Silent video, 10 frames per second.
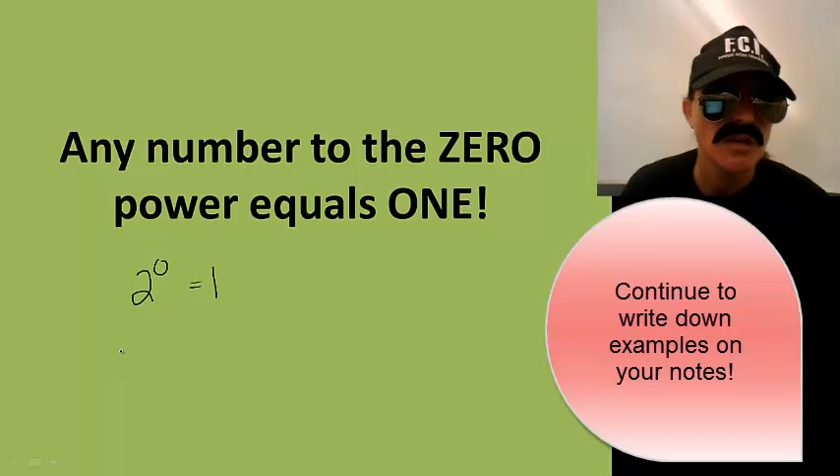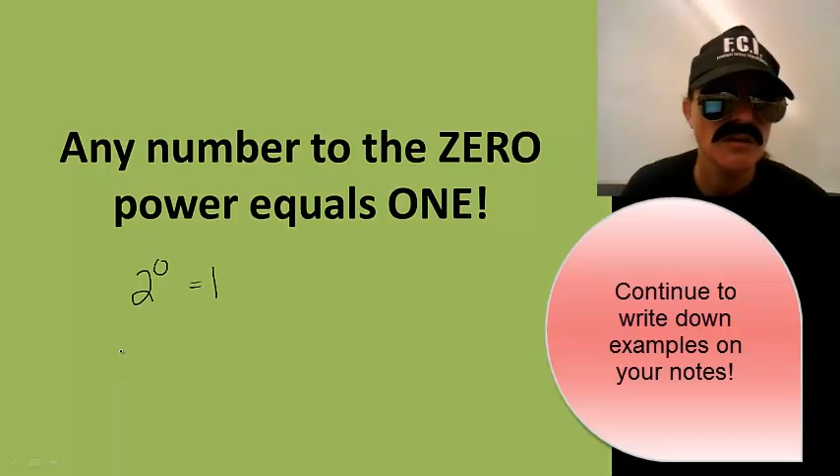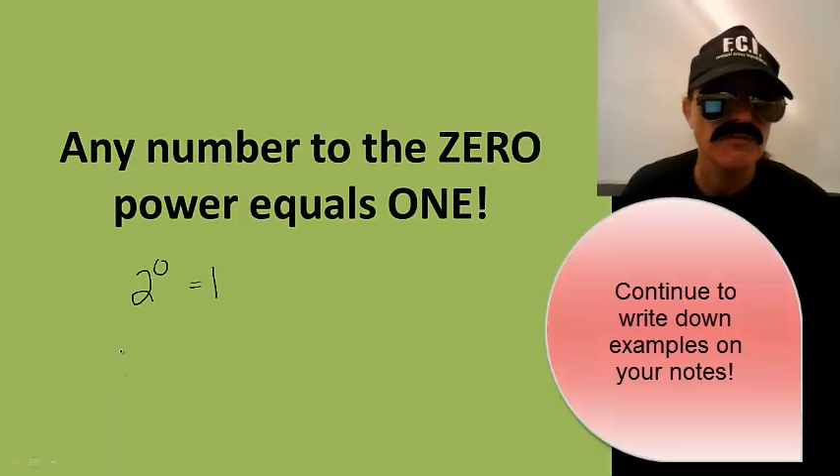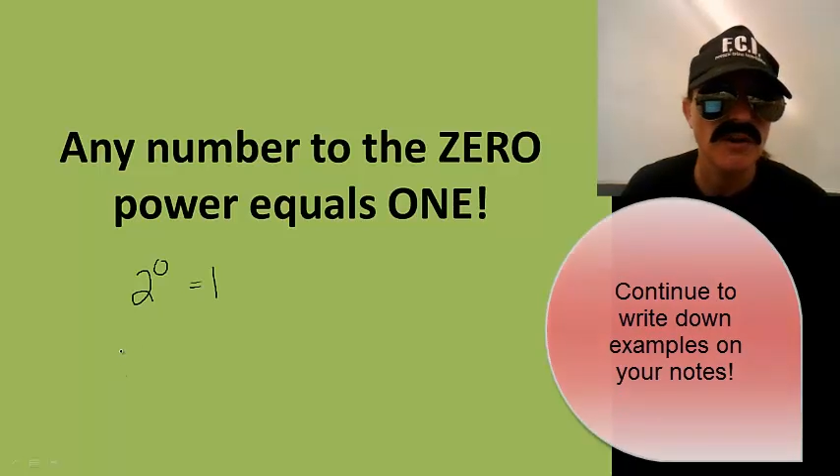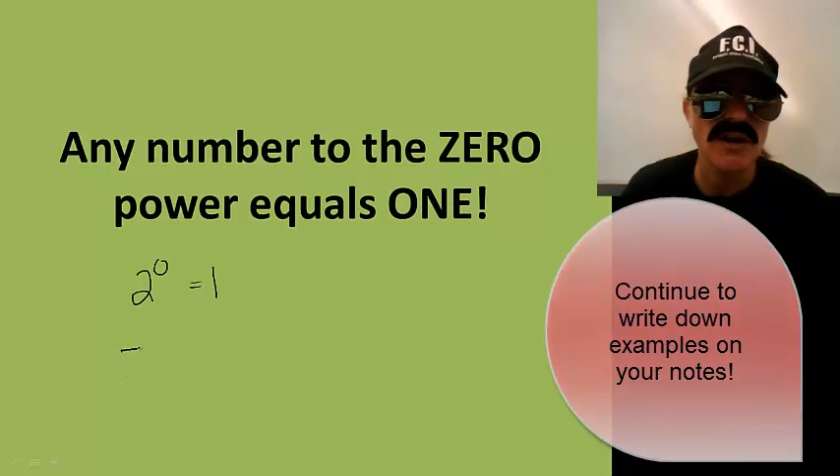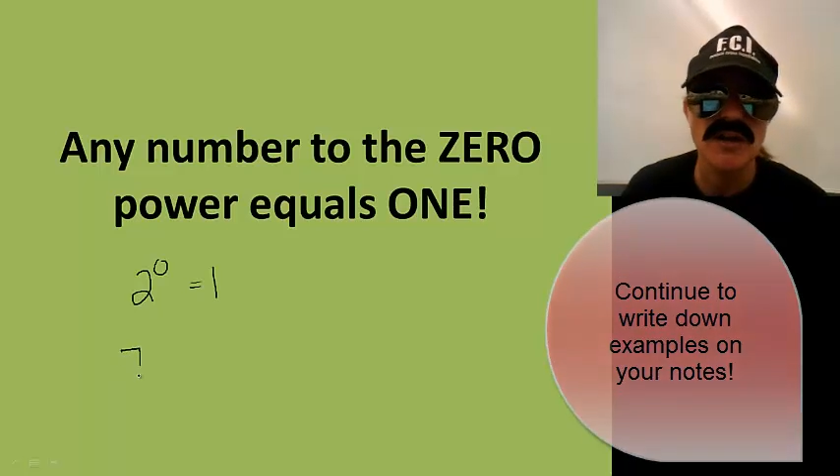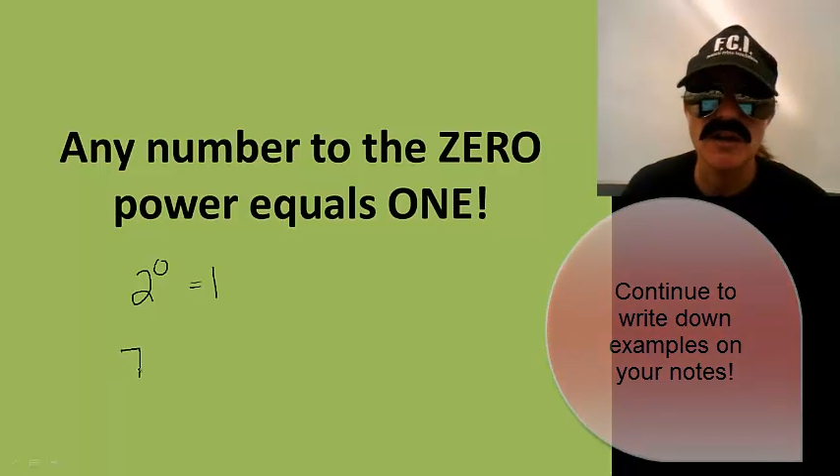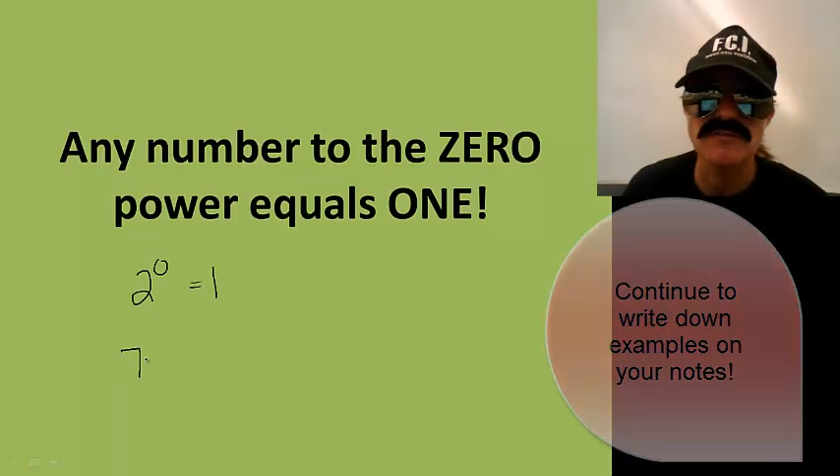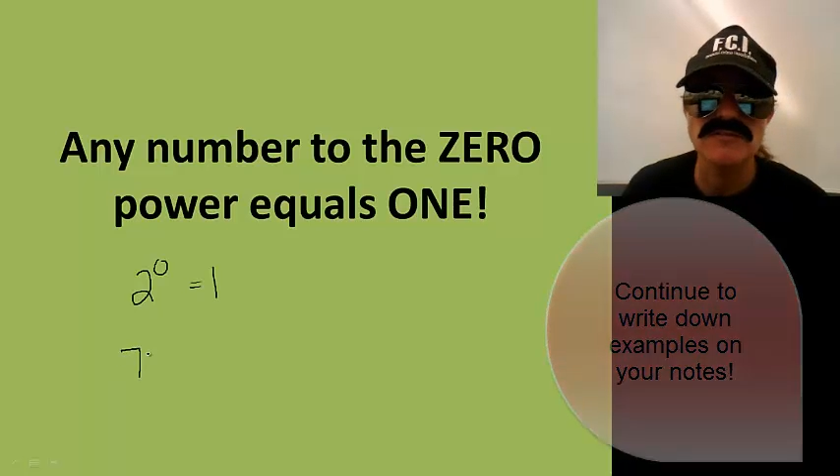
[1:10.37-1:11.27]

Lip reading: If I have